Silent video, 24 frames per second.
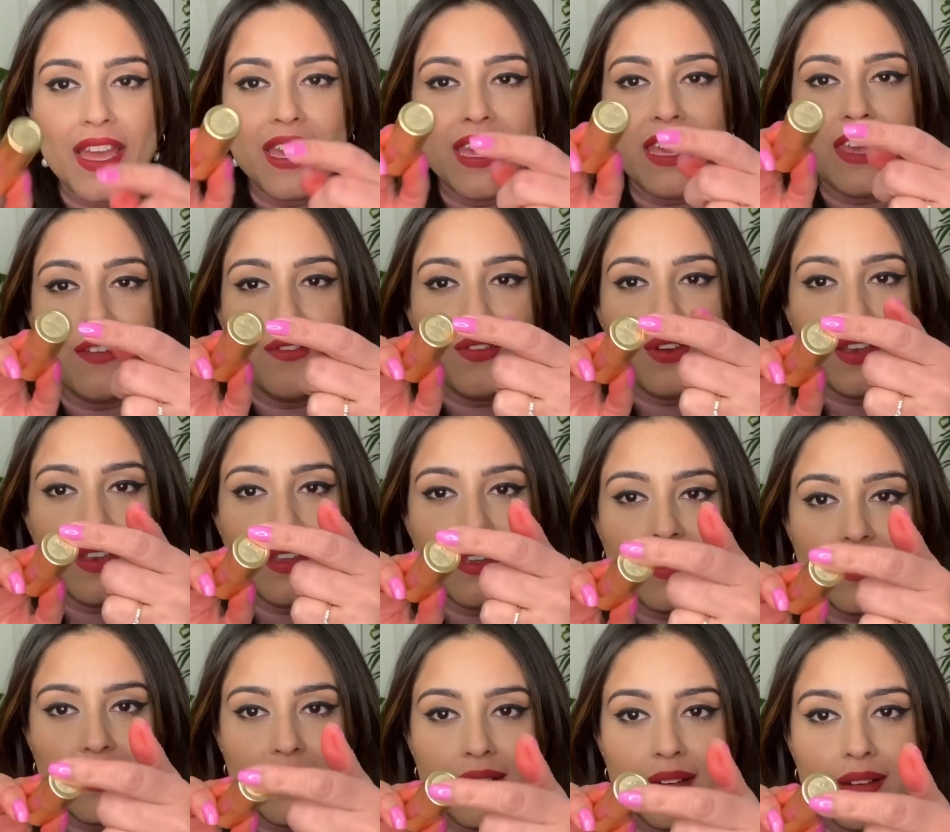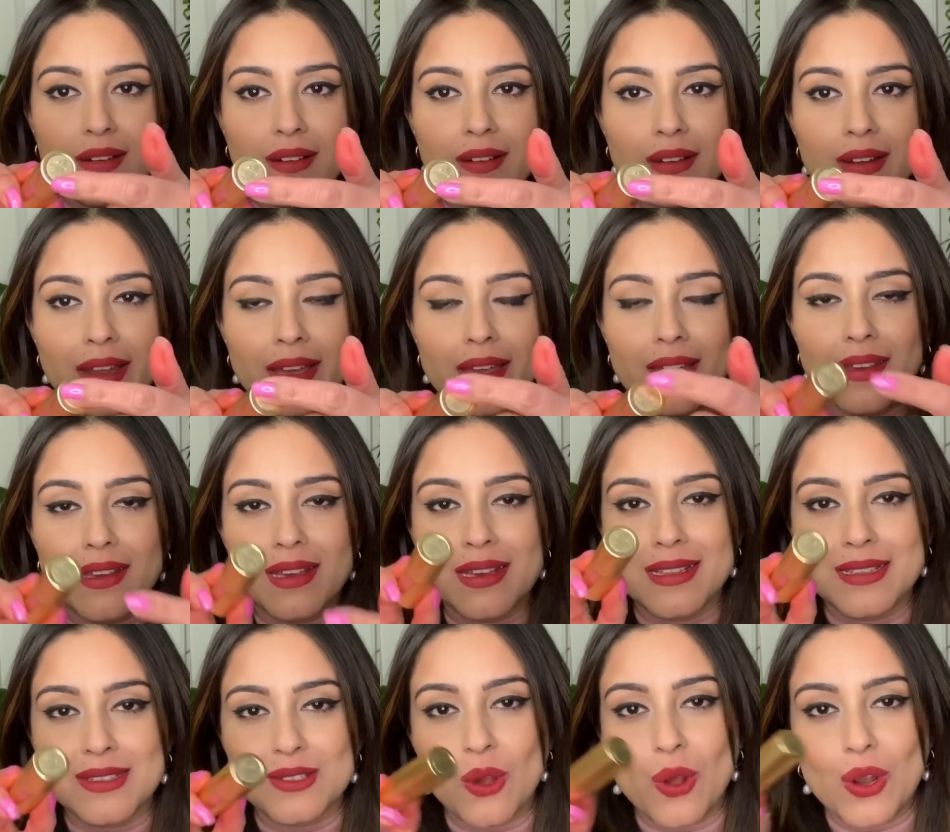Even here, like,
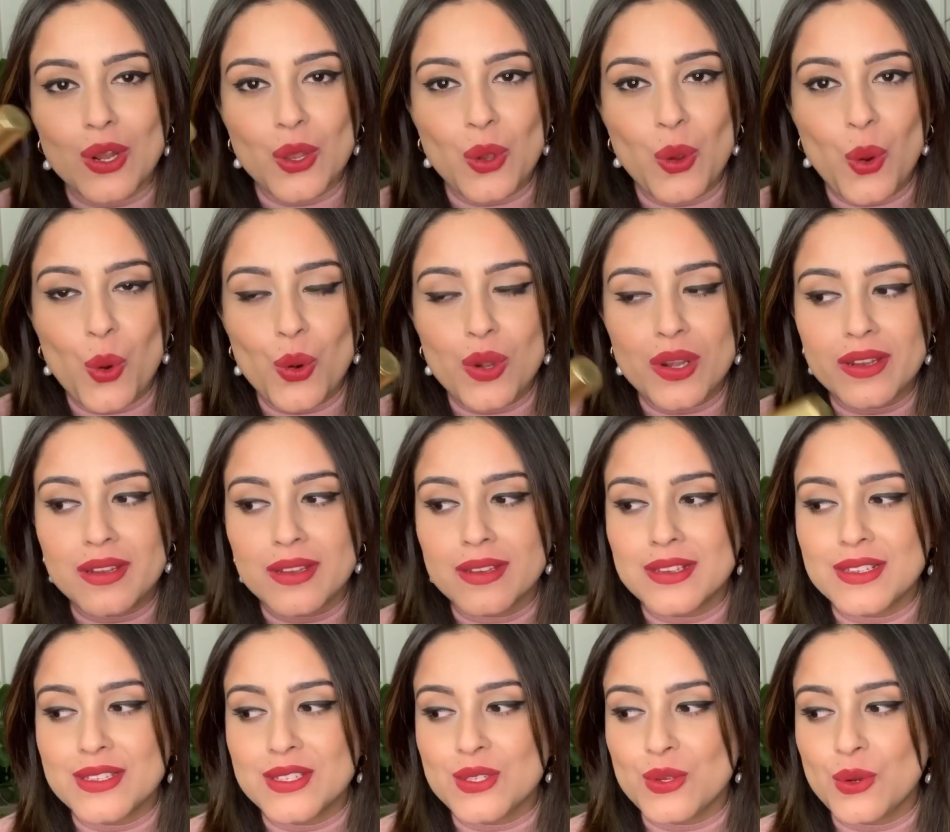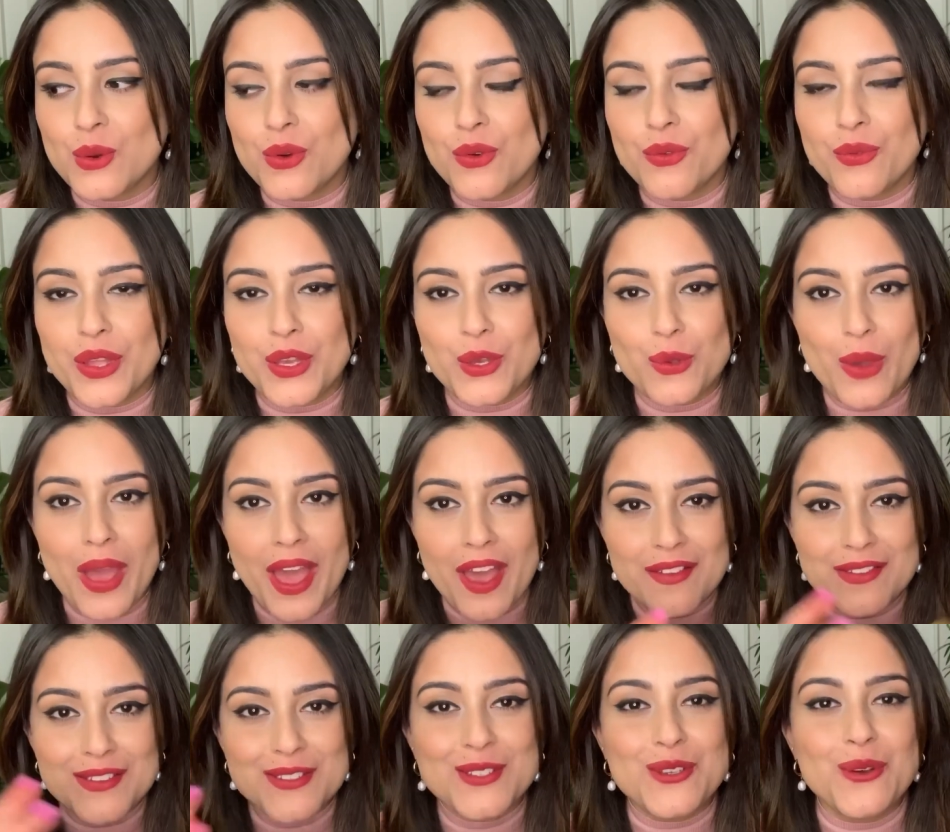it's all golden, so when you
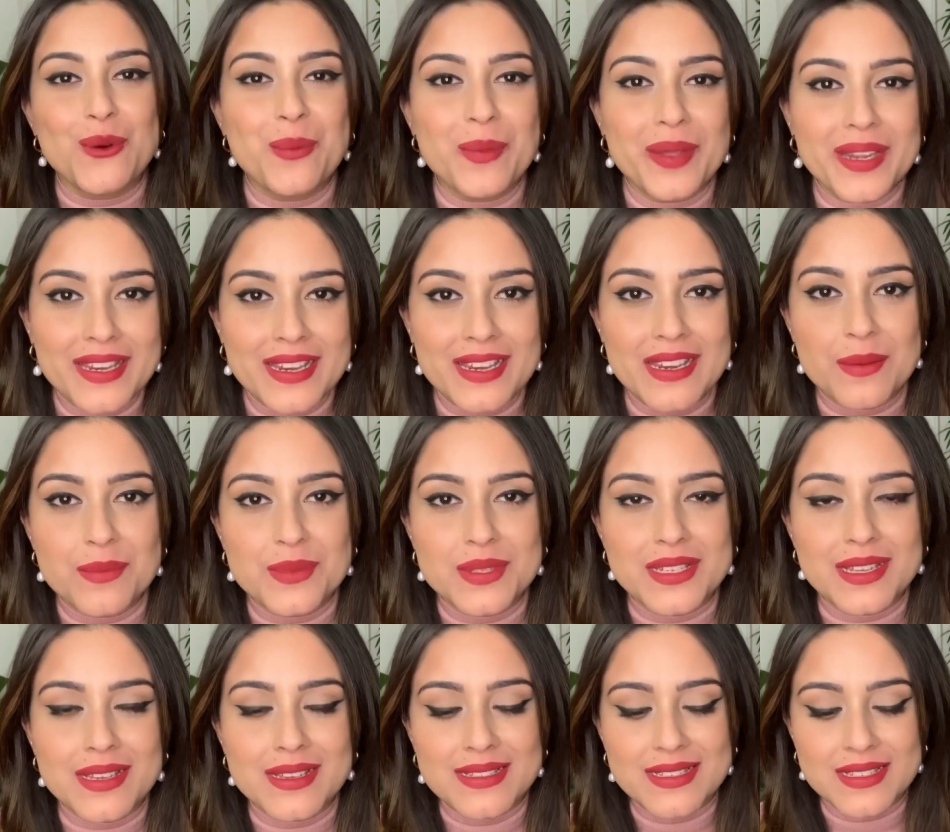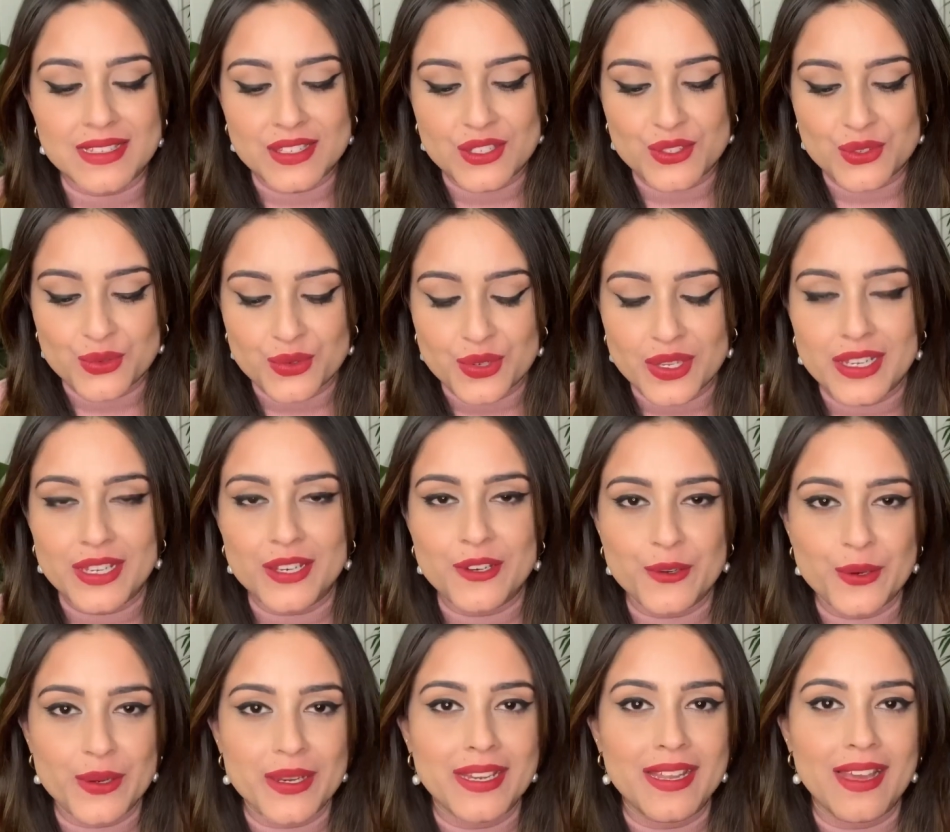have so many lipsticks, it's really,
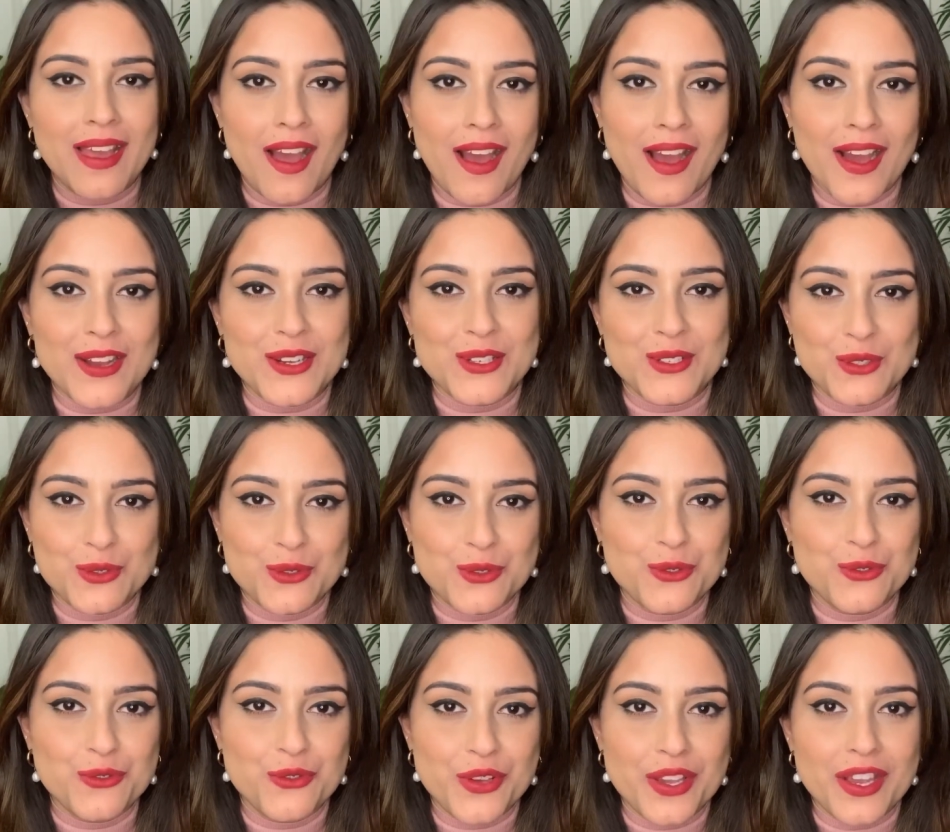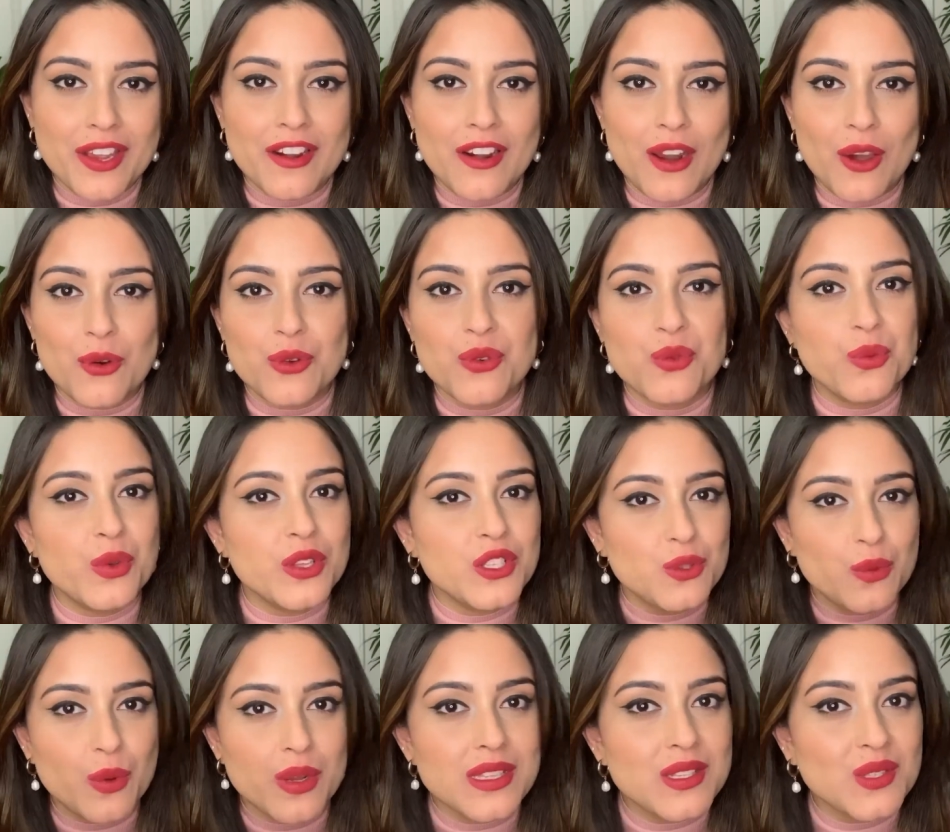really hard to figure out
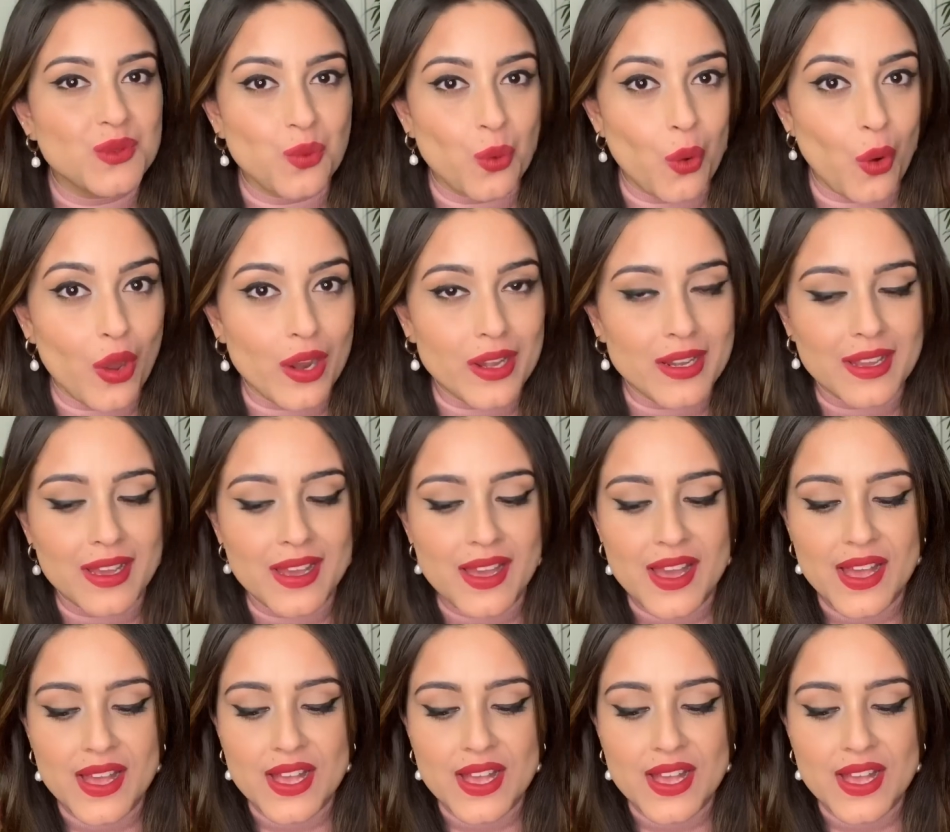which one's what.